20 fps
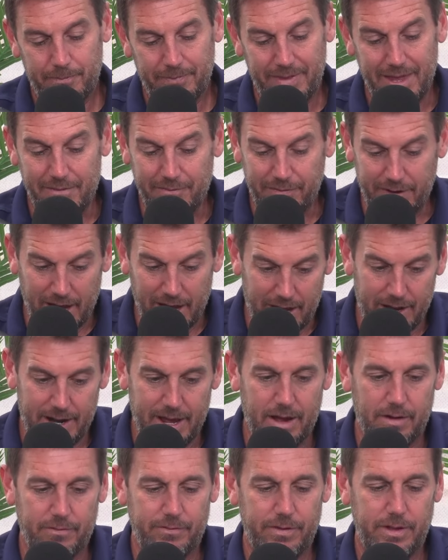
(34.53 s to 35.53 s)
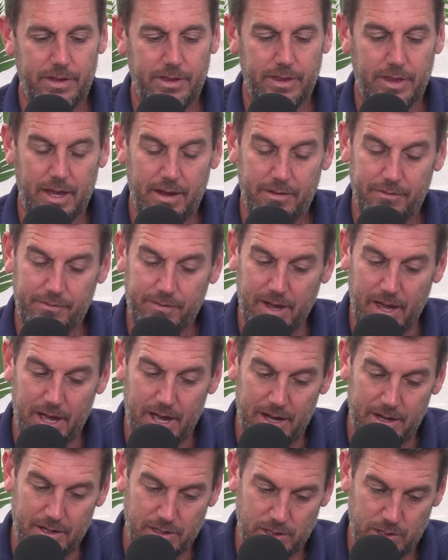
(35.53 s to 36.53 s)
They've got Alvin. They've
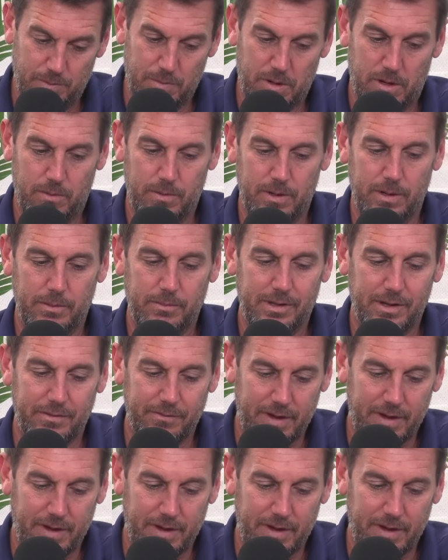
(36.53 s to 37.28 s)
got Jamal Williams.